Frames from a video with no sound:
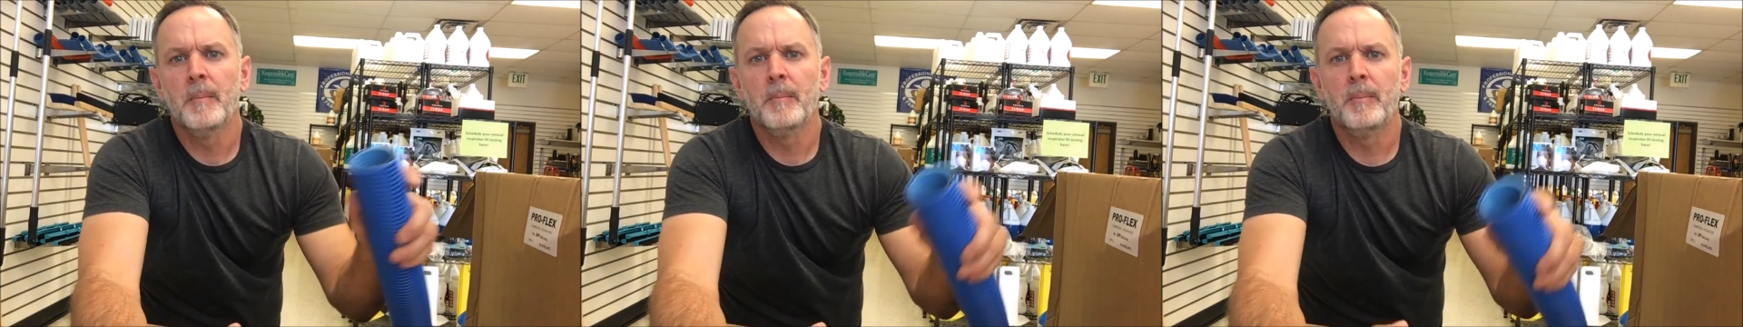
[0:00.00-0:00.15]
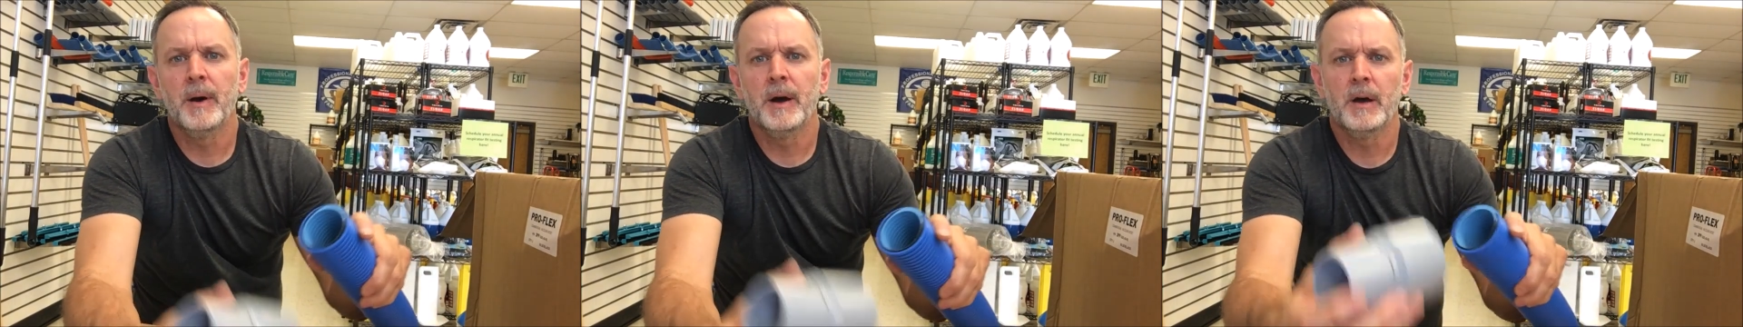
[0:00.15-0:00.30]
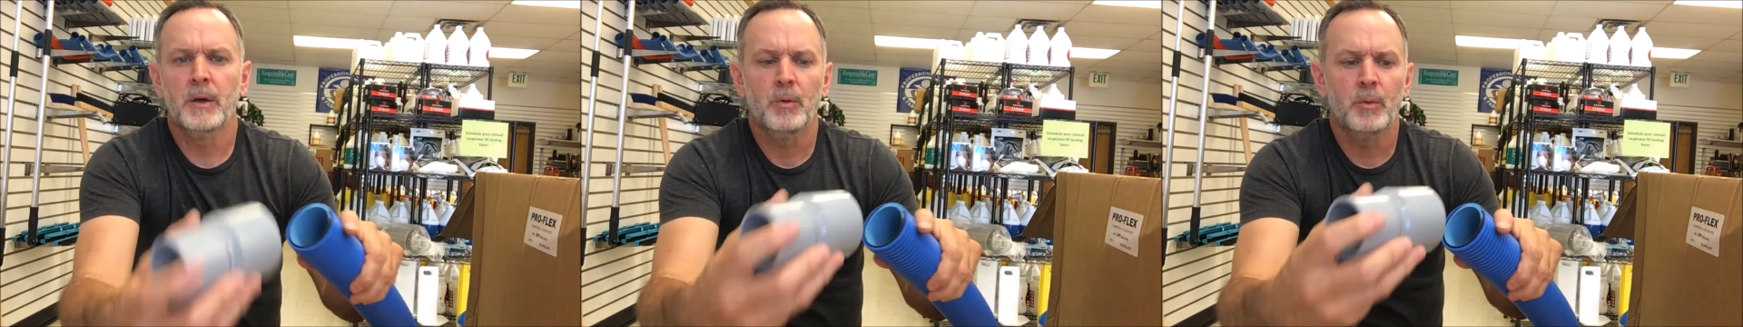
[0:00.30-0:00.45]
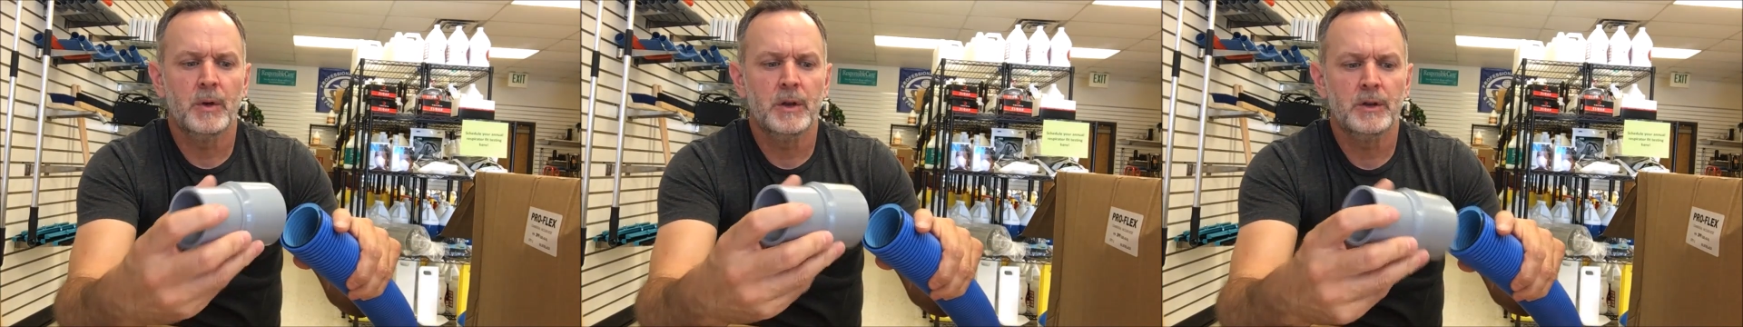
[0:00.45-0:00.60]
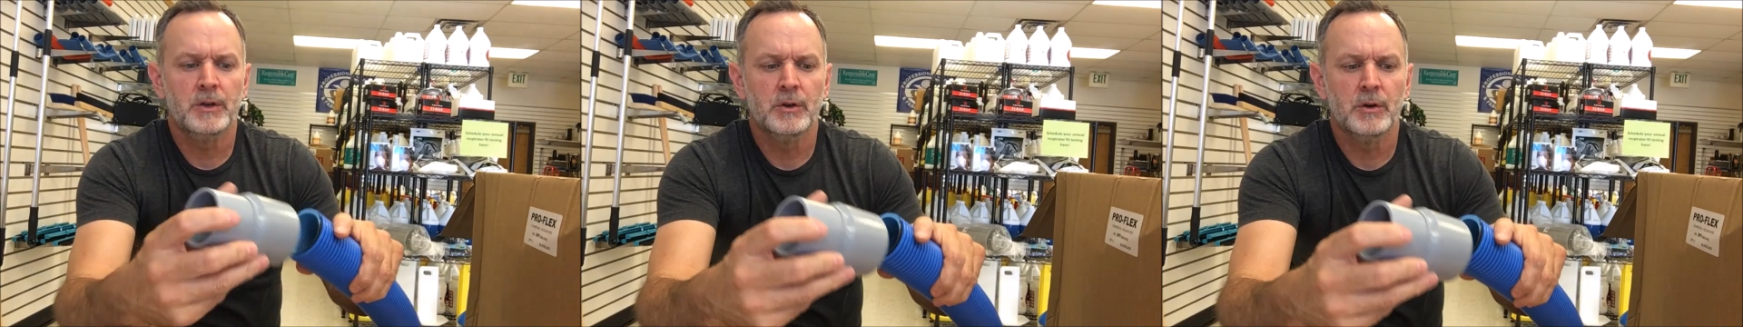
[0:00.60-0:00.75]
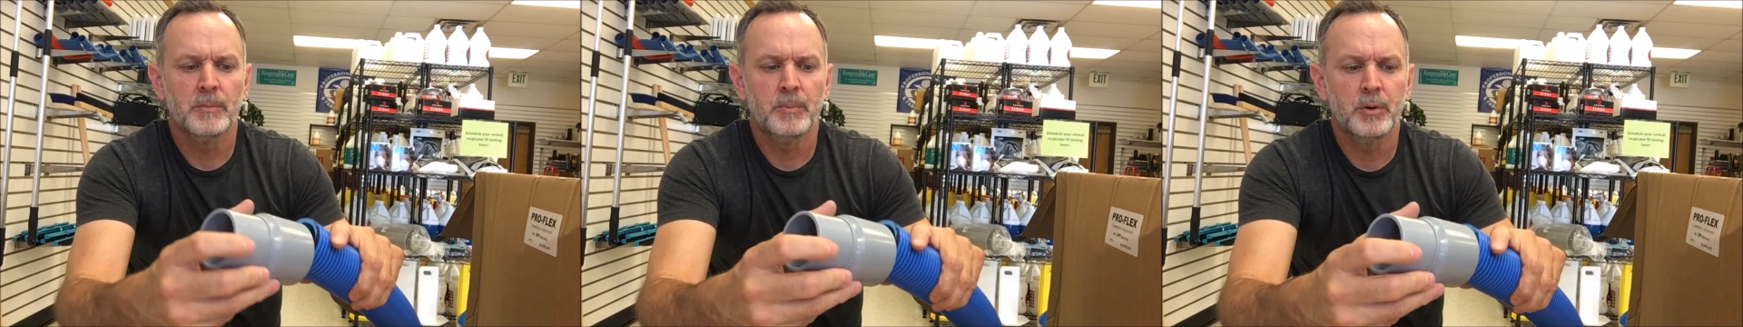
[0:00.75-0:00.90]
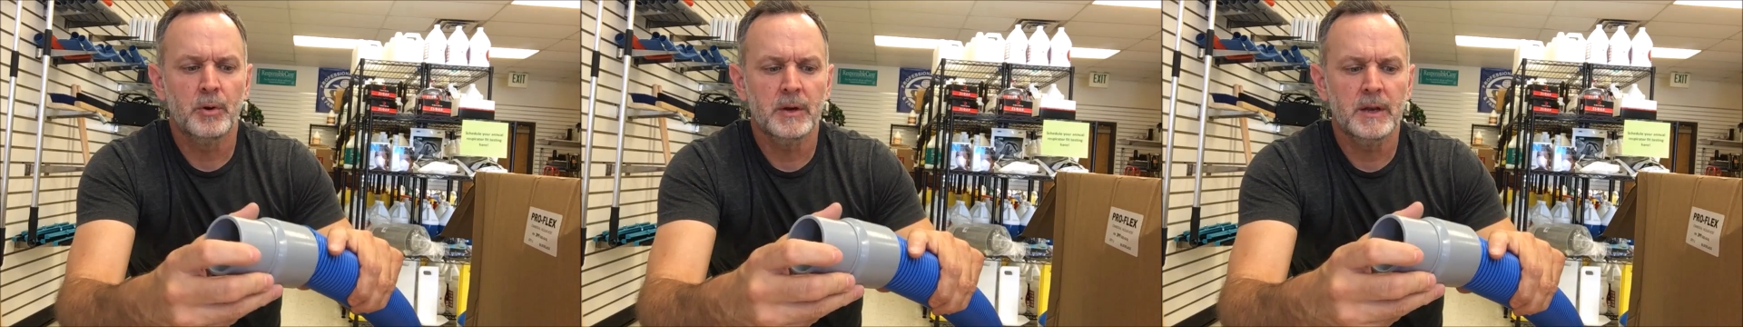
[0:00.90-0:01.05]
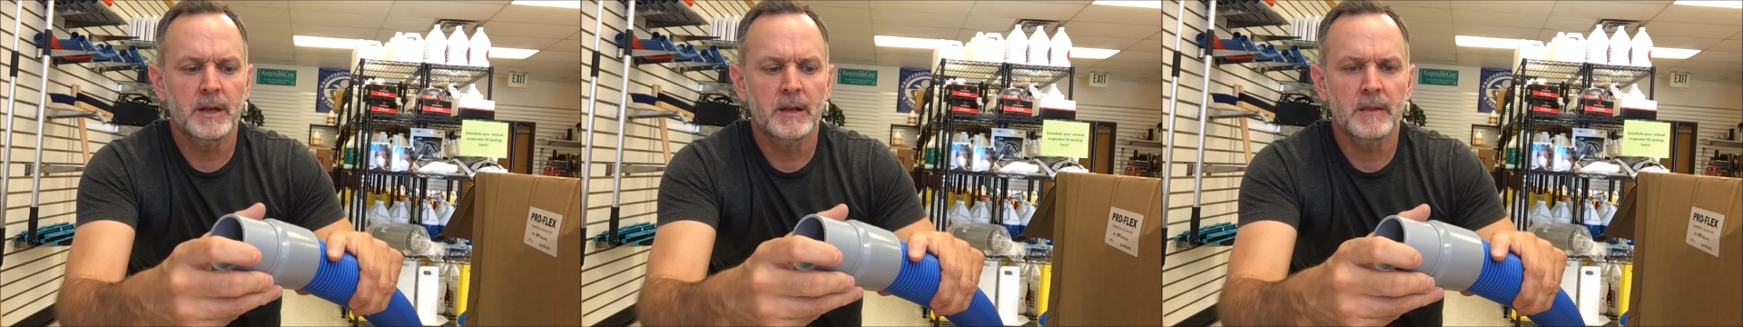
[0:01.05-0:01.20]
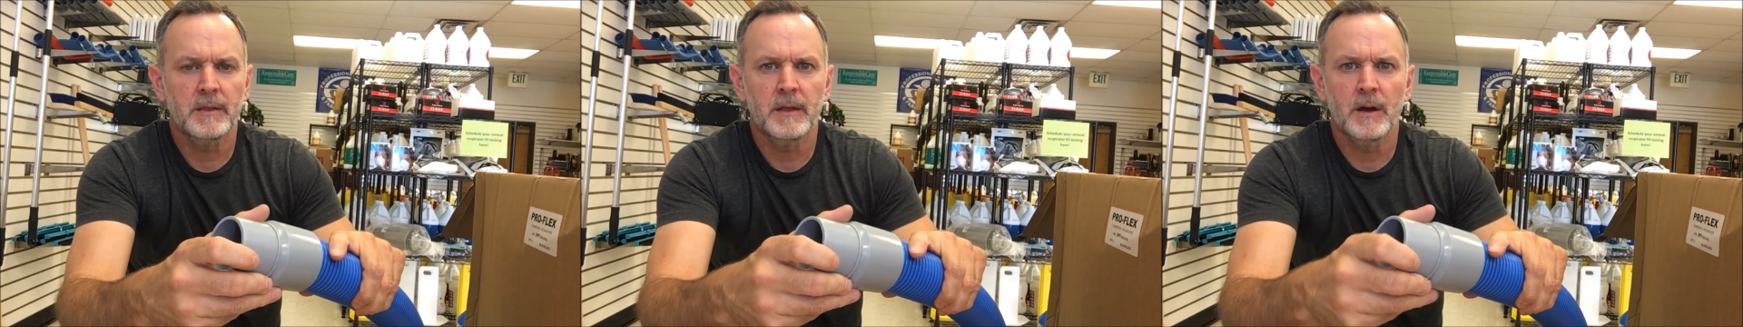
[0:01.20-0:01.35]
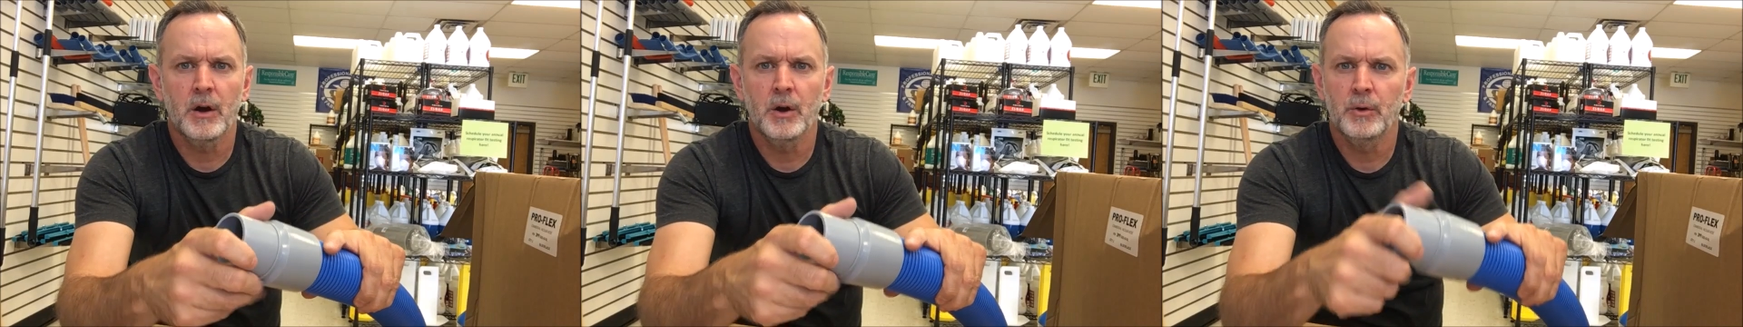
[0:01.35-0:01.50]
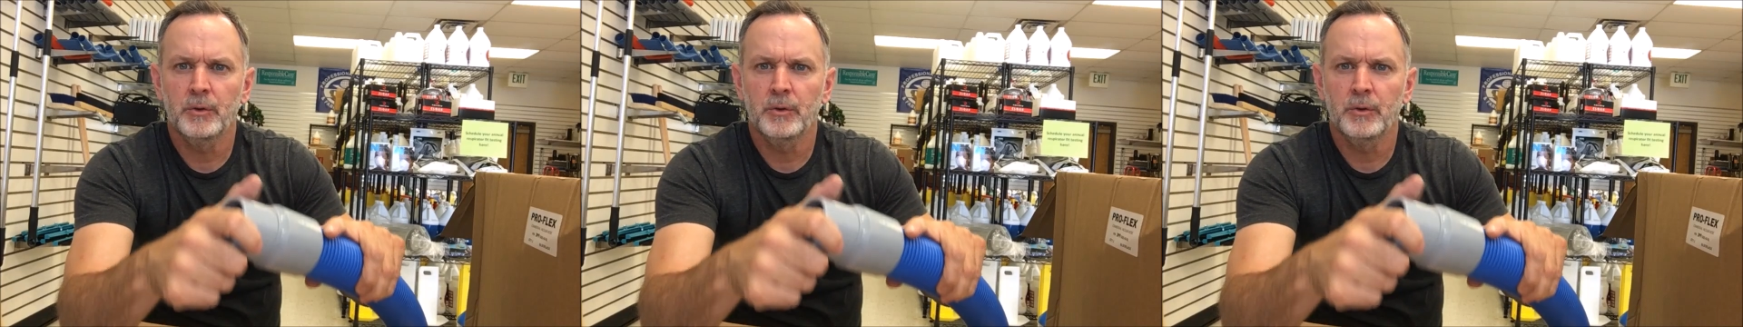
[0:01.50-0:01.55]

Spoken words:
but when you're putting the